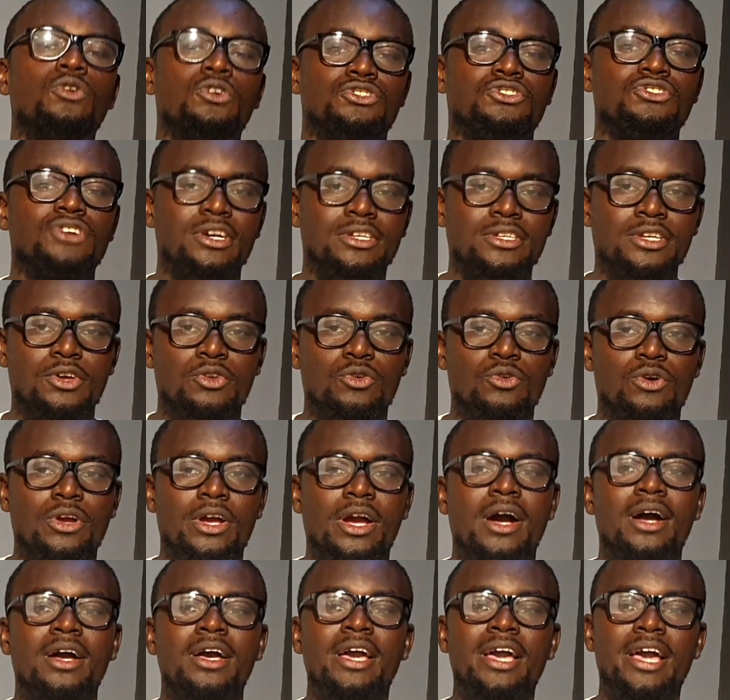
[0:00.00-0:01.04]
contract a
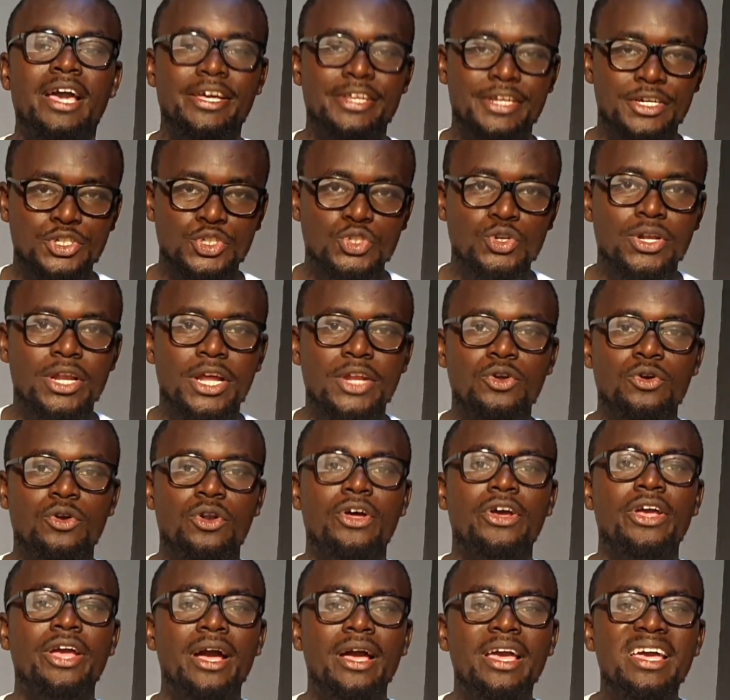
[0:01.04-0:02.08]
lawyer, and ensure that the
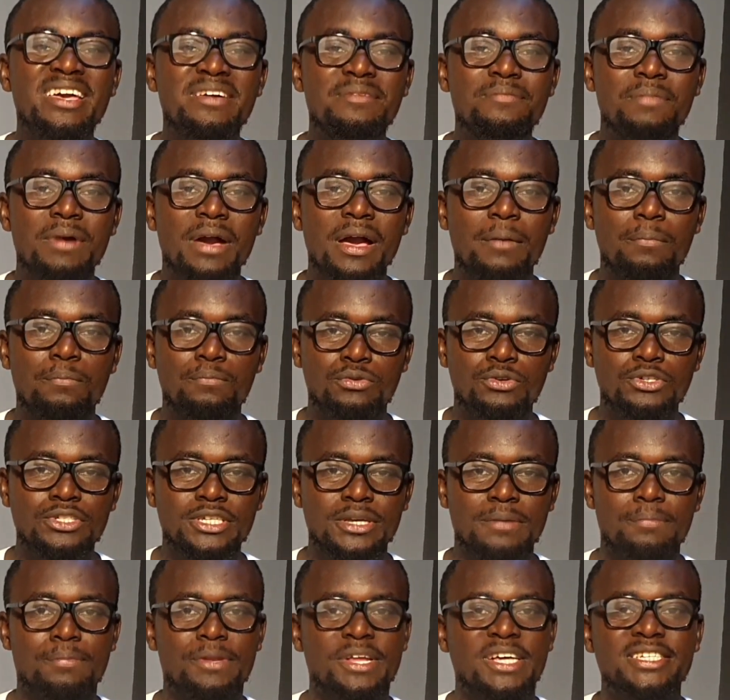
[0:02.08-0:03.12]
lawyer puts
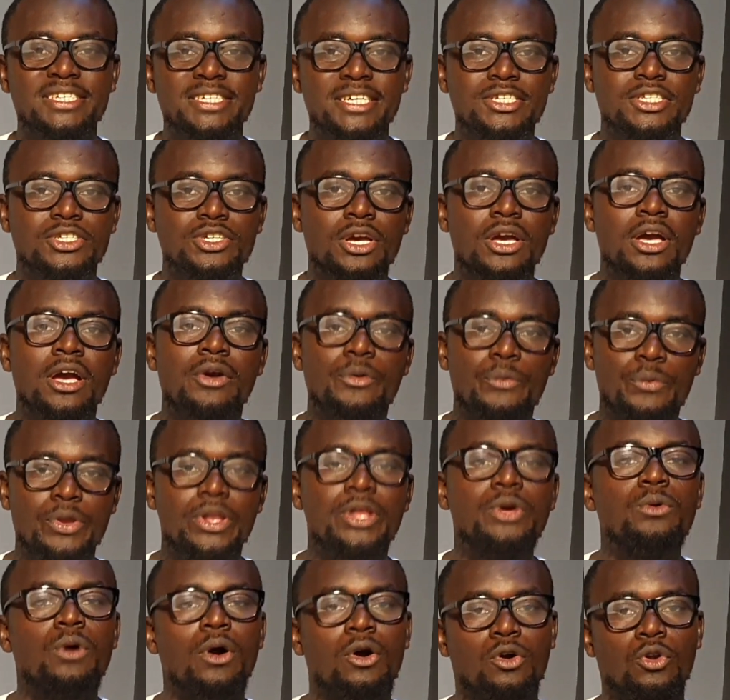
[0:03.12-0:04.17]
in place this
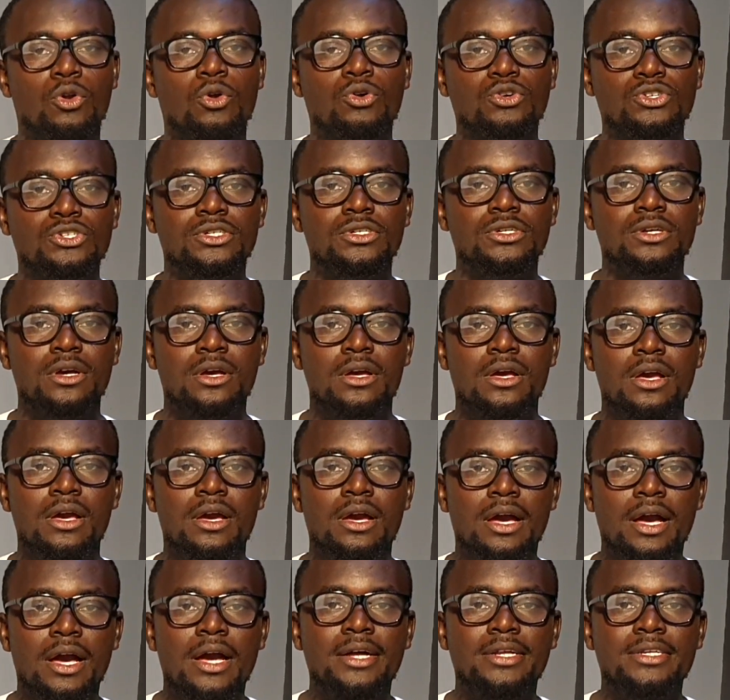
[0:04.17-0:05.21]
renewal clause.
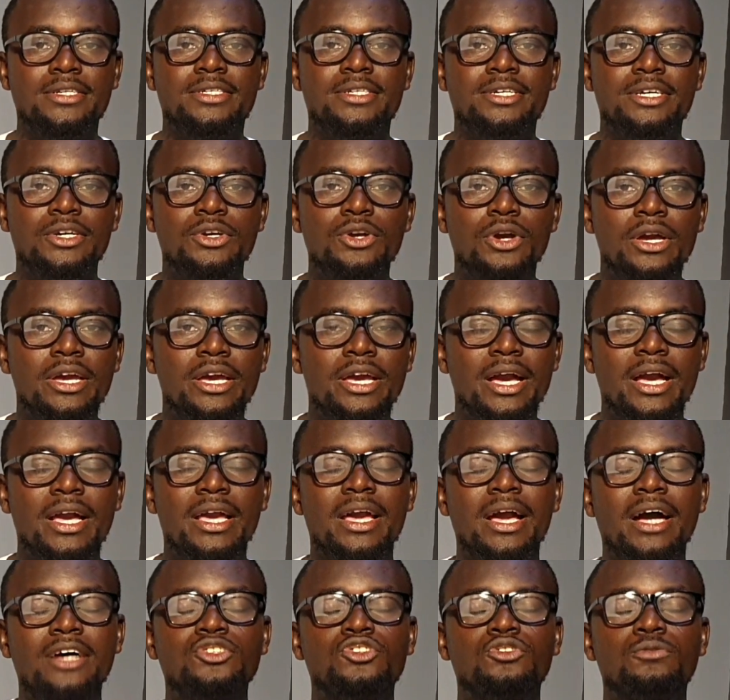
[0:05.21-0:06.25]
And it
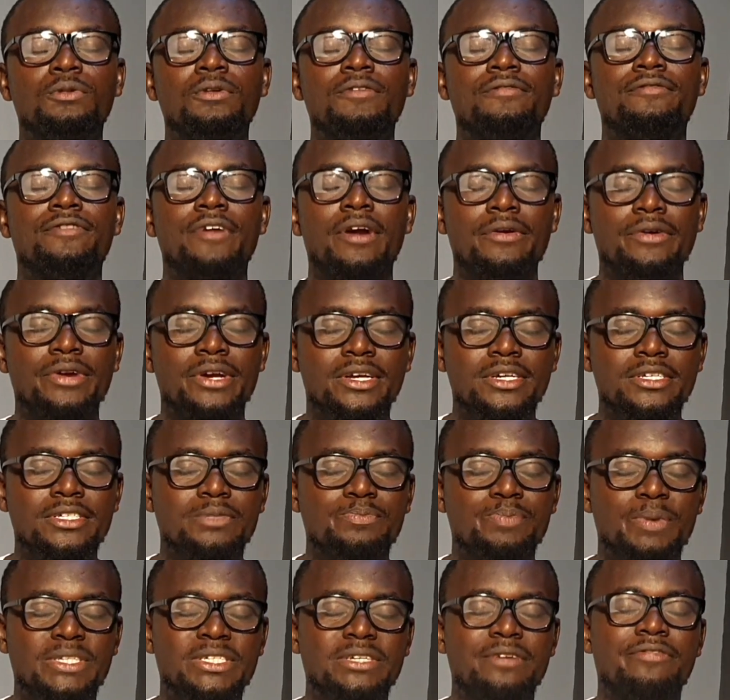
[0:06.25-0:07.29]
has to be very
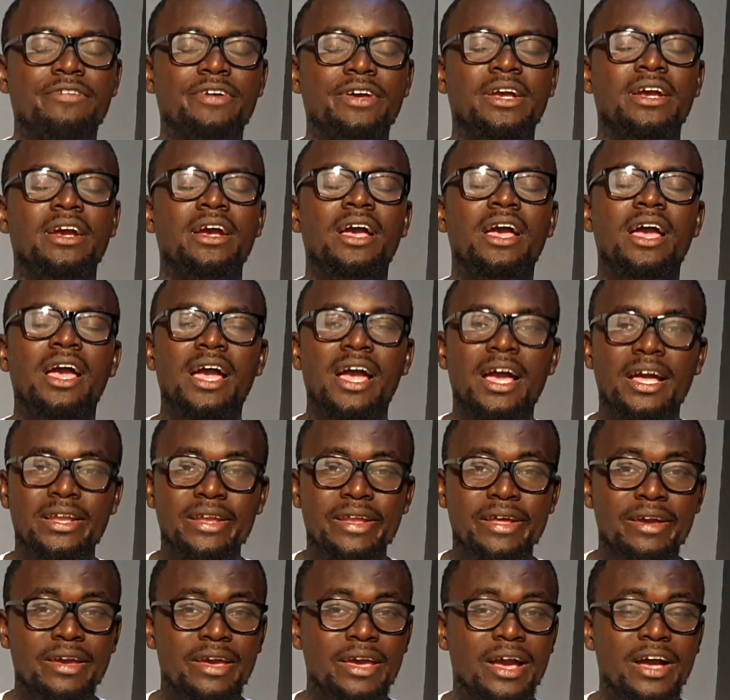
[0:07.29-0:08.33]
specific,
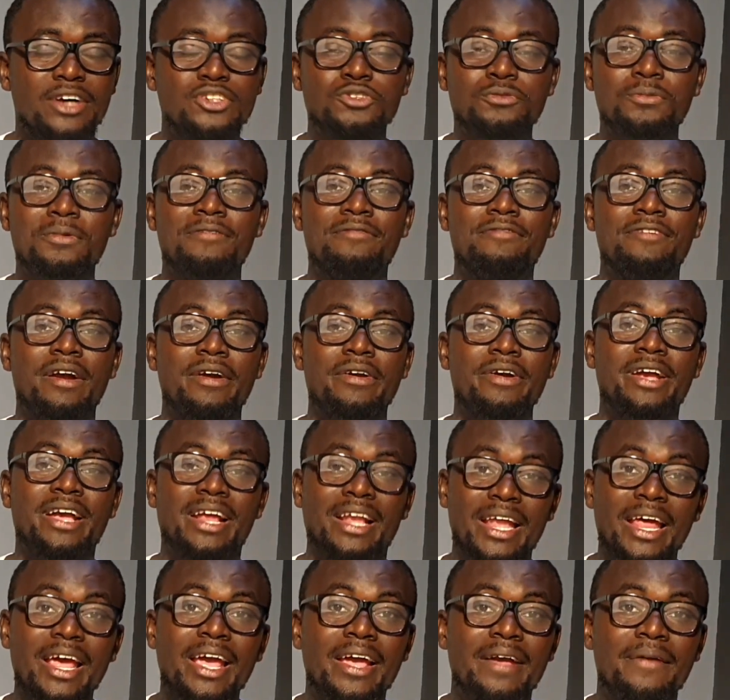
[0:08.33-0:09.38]
and it has to be very
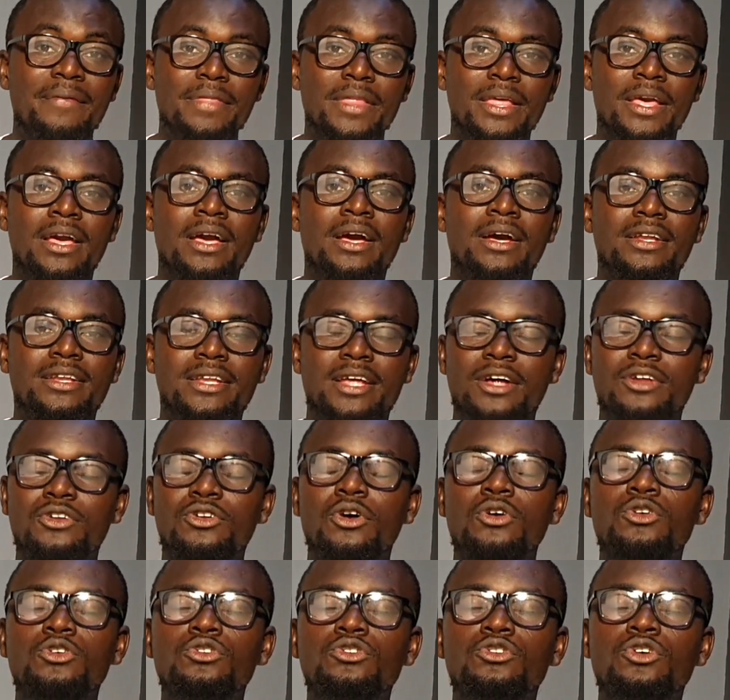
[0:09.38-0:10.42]
clear.
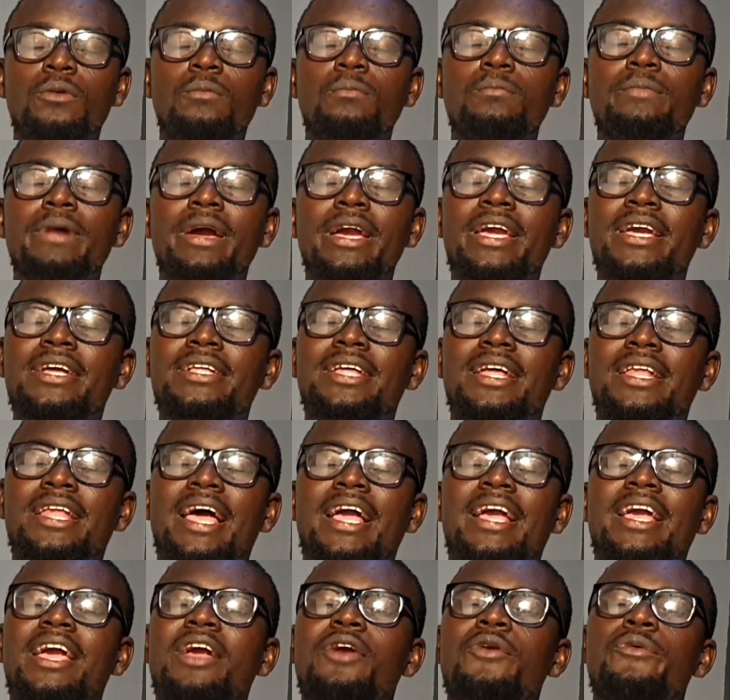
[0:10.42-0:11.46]
Don't make it
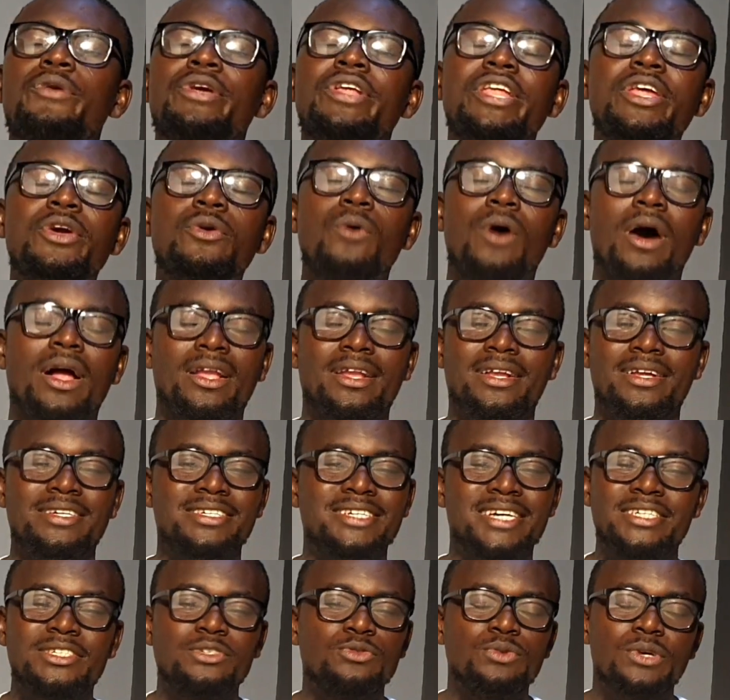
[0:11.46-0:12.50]
like a renewal,
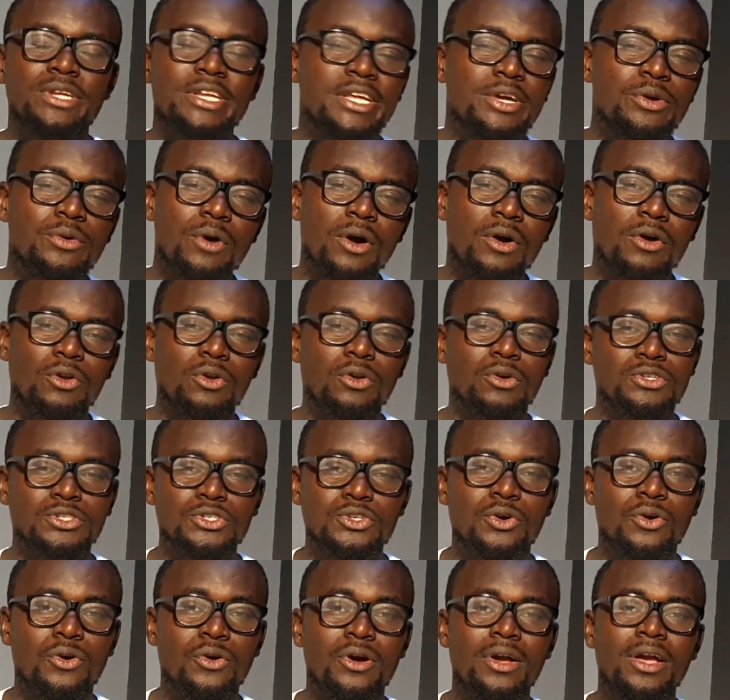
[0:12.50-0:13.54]
just a renewal clause.
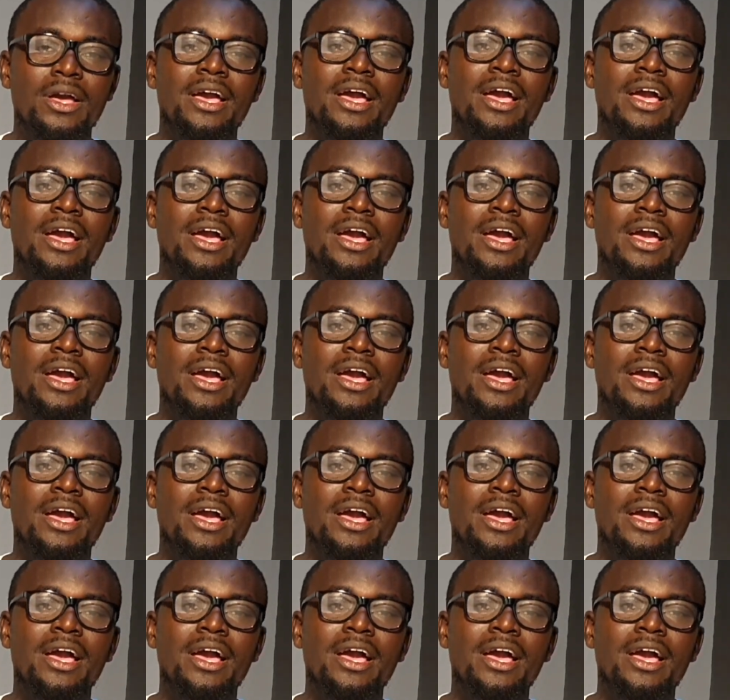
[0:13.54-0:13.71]
No,